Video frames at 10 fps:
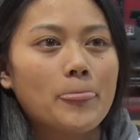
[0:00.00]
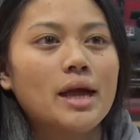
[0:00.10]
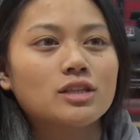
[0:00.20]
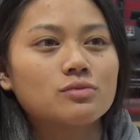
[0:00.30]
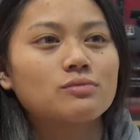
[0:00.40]

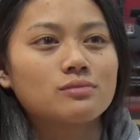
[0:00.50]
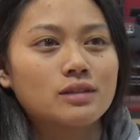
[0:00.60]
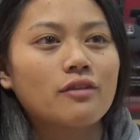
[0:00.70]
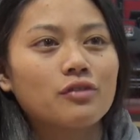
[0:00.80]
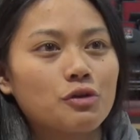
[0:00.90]
that's
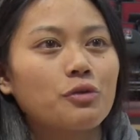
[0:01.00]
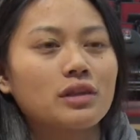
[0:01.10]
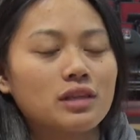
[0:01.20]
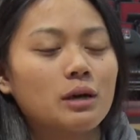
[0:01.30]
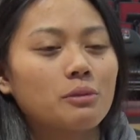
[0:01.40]
definitely
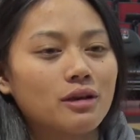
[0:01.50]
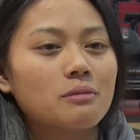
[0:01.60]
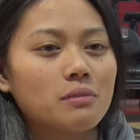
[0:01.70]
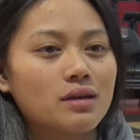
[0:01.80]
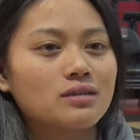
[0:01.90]
one thing I'm gonna
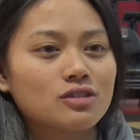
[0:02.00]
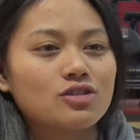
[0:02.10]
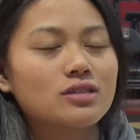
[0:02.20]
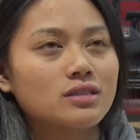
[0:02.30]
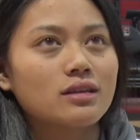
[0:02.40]
miss is
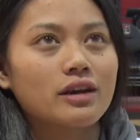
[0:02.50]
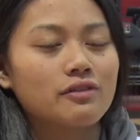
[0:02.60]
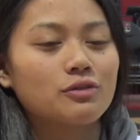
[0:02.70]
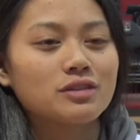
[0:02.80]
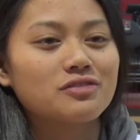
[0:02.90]
just seeing
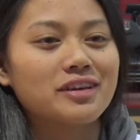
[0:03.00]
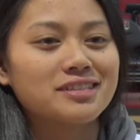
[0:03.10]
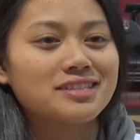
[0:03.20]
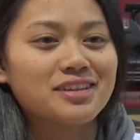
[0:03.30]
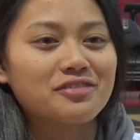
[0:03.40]
everyone's
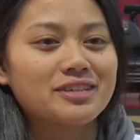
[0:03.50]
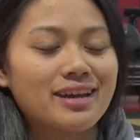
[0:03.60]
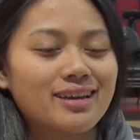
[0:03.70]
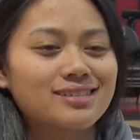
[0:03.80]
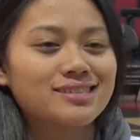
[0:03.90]
faces every day.